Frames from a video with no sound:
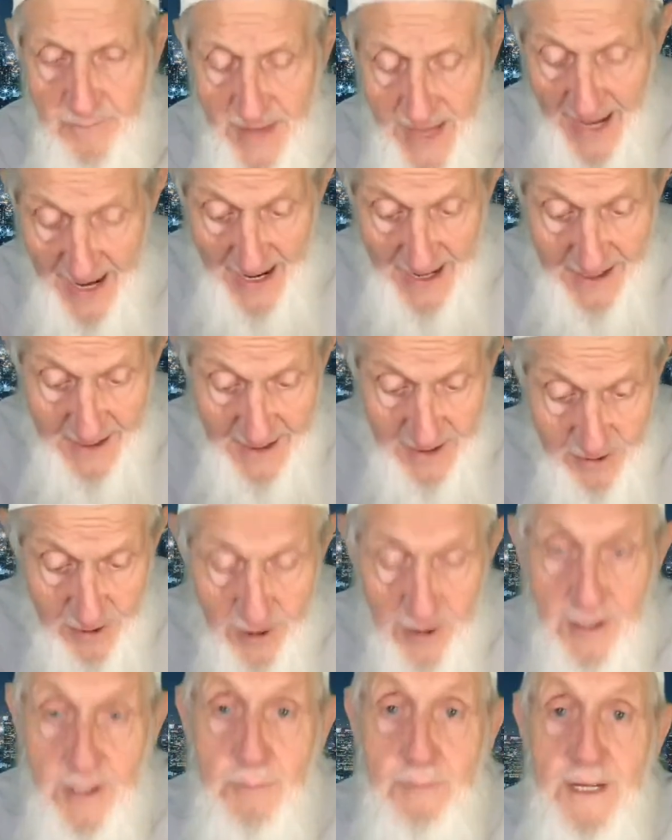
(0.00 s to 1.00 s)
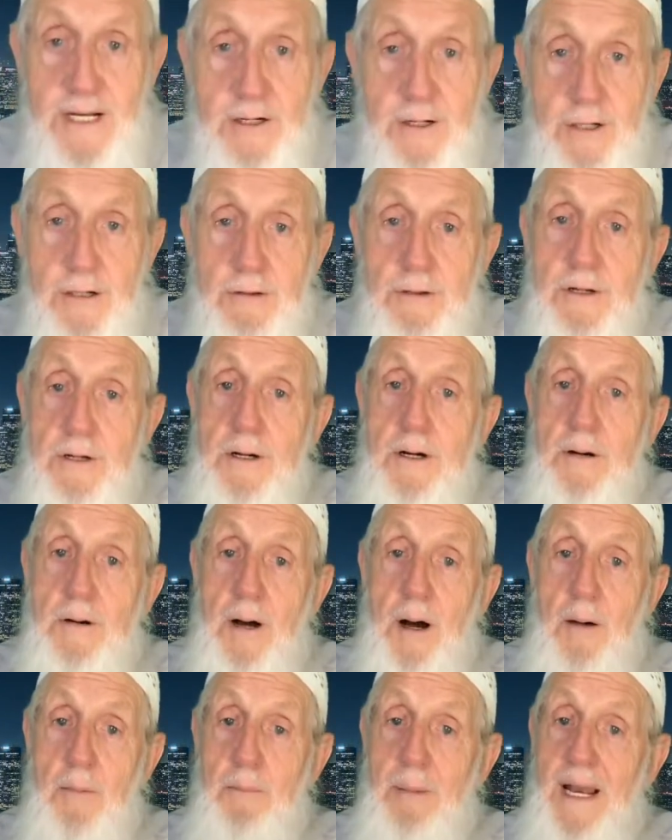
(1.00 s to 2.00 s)
and turned them into
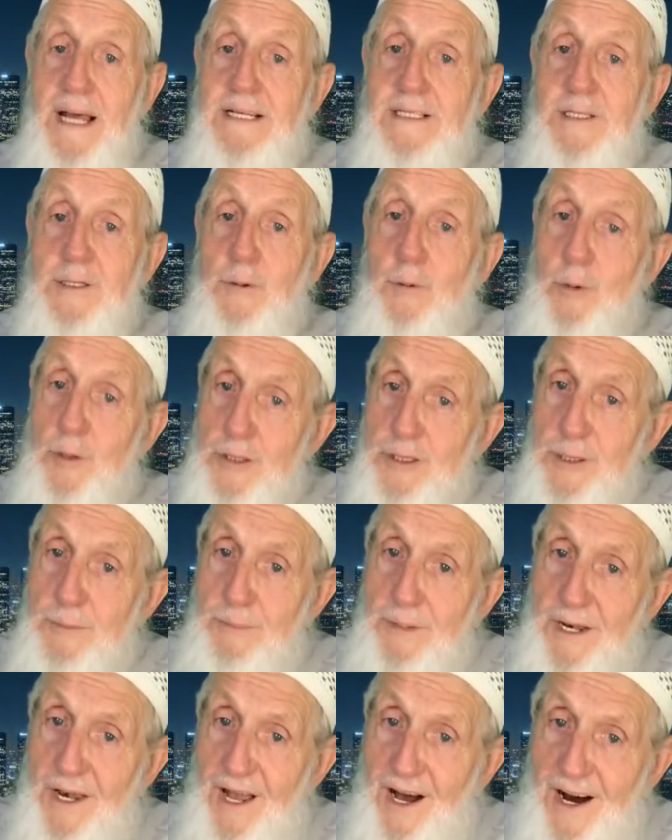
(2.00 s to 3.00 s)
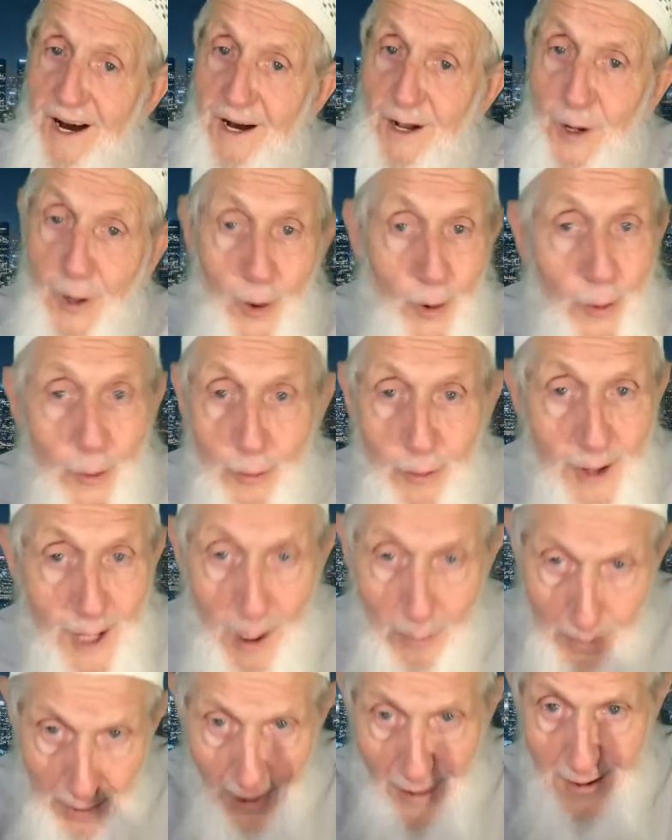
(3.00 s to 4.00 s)
a place to worship Allah alone
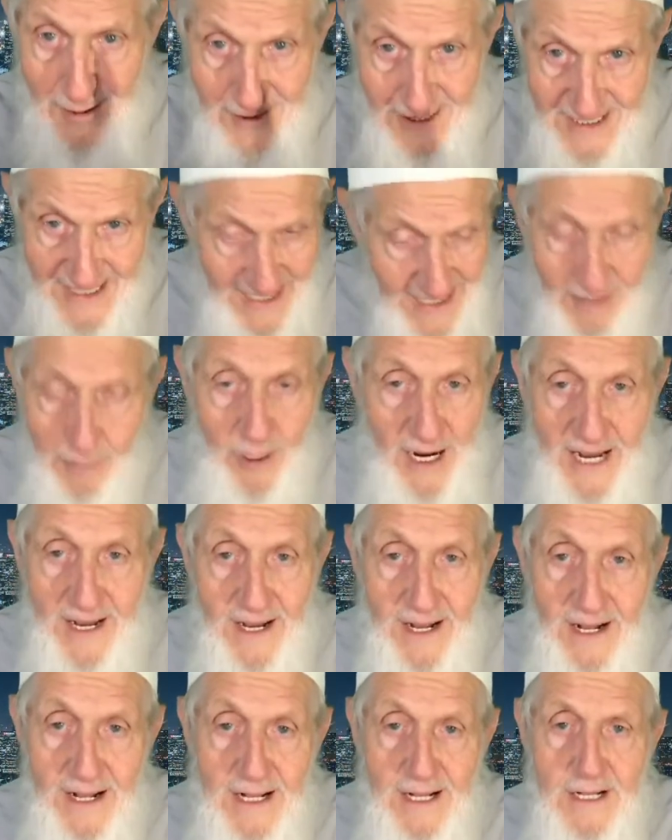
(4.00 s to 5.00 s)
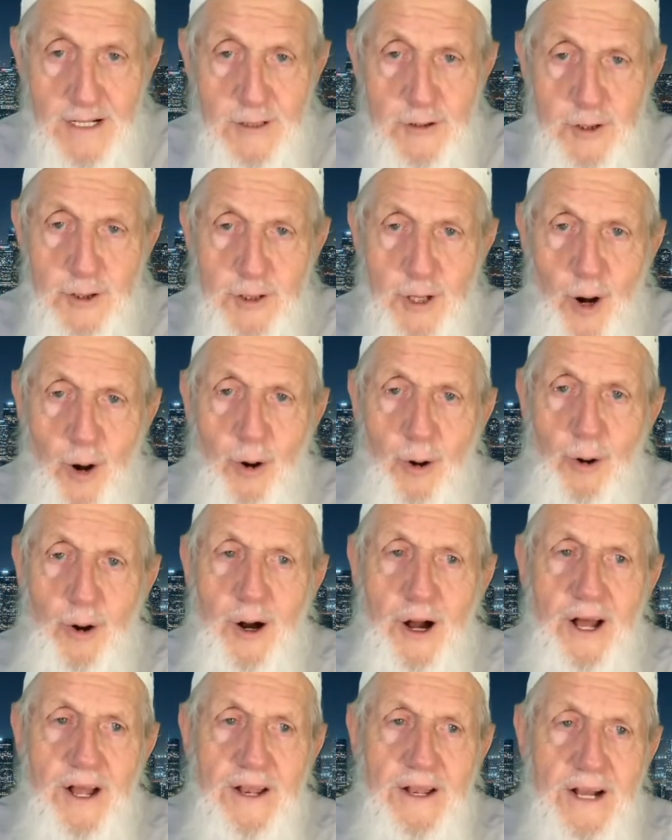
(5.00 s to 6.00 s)
without partners. Anyway, so
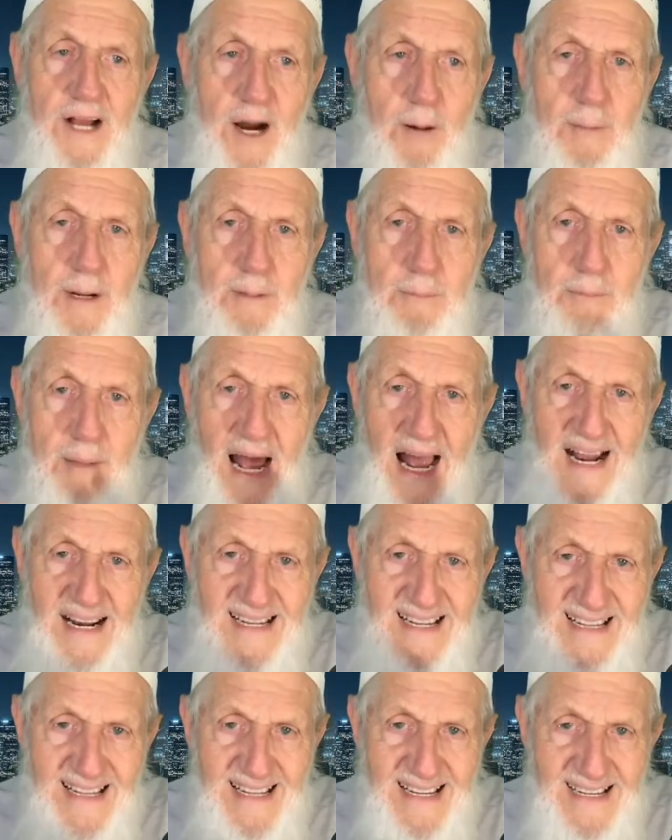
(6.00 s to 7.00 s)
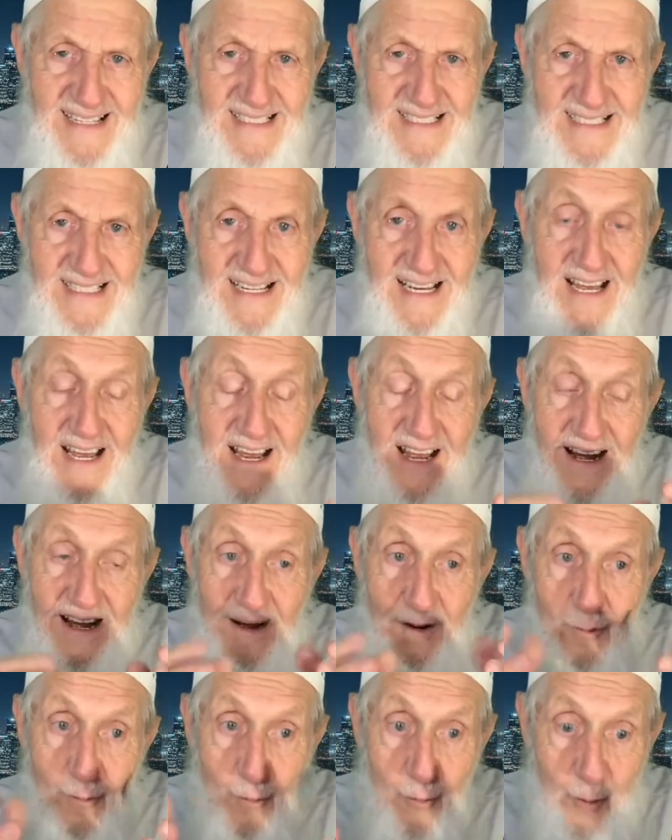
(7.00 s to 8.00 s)
coming back to this,
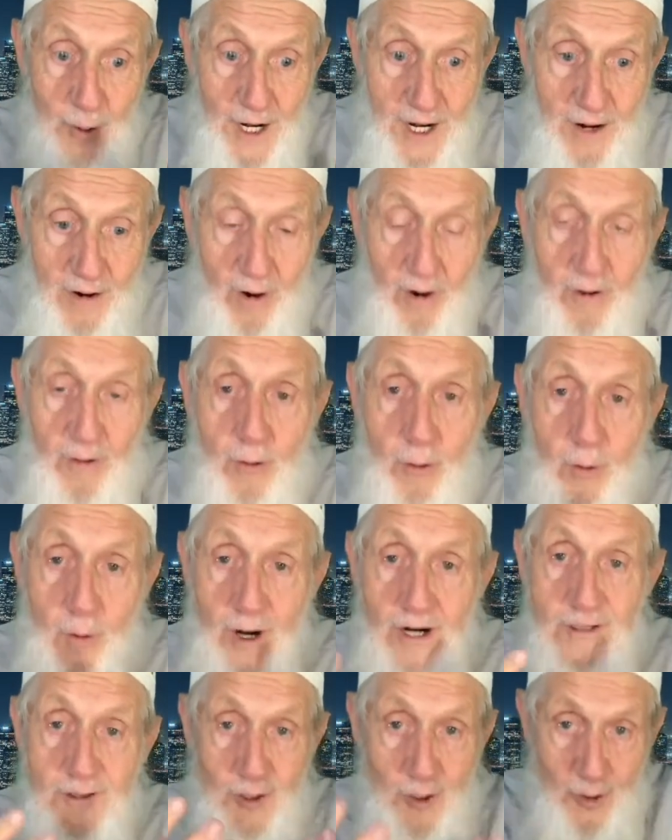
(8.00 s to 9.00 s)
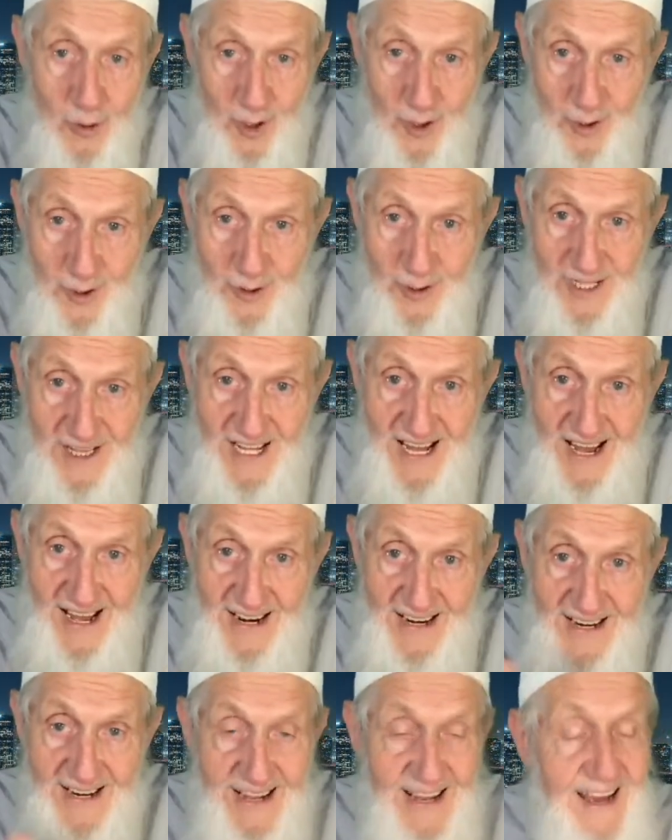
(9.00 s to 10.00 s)
we are the ones who are doing that.
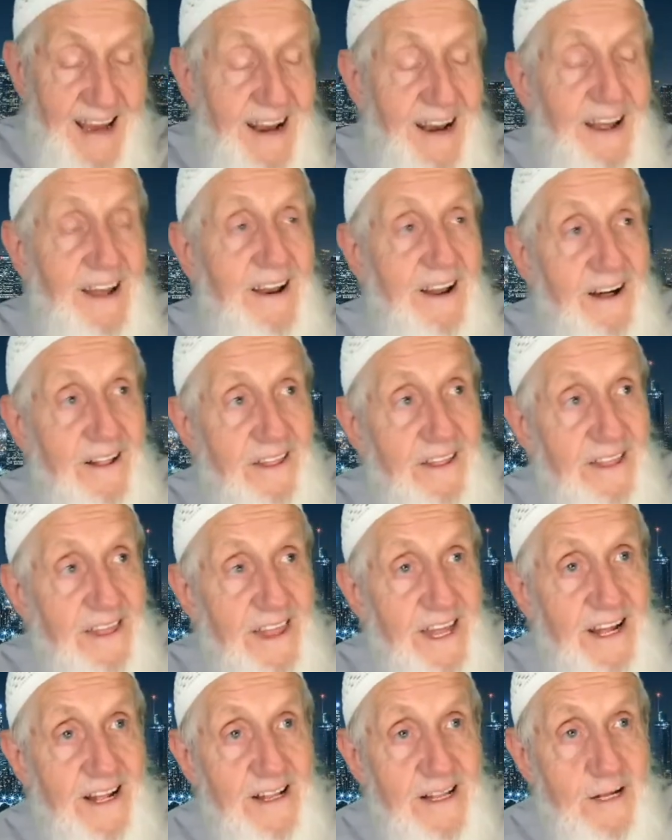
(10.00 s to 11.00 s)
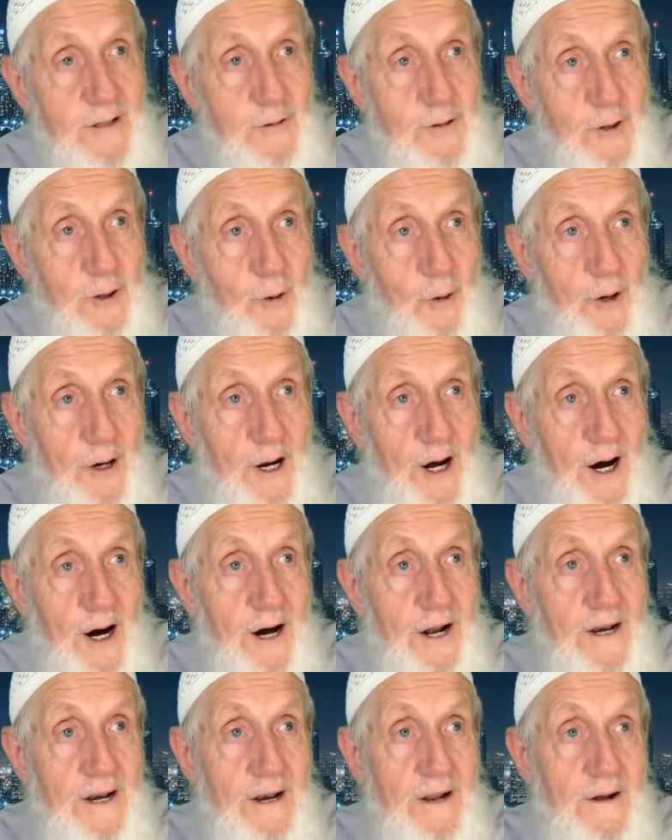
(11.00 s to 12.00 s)
And another thing that's going
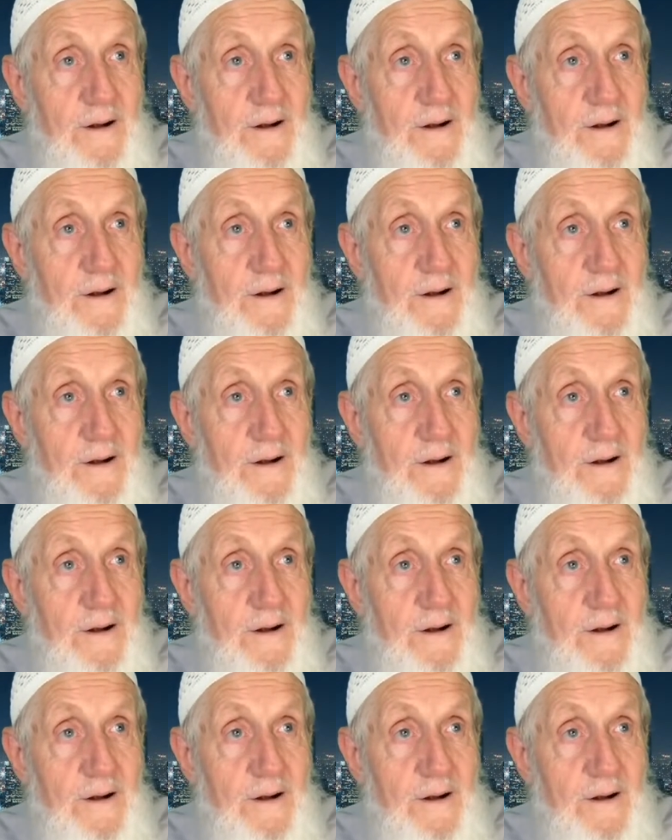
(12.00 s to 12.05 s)
on